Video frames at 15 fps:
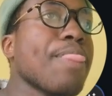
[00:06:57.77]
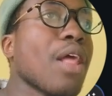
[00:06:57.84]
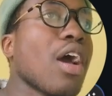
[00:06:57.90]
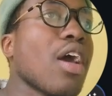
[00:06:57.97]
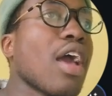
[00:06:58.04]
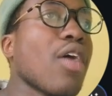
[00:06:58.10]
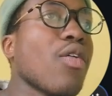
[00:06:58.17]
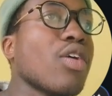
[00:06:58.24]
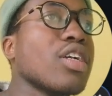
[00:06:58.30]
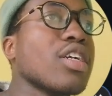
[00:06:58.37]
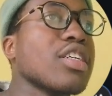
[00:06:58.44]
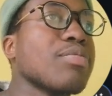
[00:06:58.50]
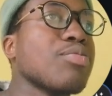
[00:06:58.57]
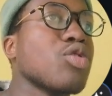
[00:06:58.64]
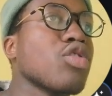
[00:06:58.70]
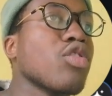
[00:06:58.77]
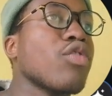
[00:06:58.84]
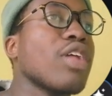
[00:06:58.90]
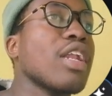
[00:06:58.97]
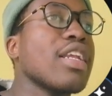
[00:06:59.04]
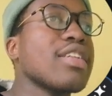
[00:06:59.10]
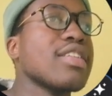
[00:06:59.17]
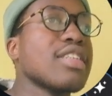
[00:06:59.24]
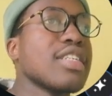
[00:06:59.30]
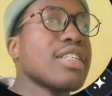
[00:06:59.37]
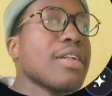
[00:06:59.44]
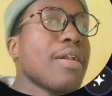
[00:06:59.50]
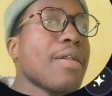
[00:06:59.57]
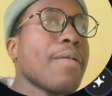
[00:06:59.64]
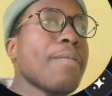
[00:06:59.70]
Yeah, we can just put off the
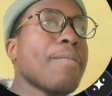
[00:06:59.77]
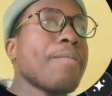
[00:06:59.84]
listing.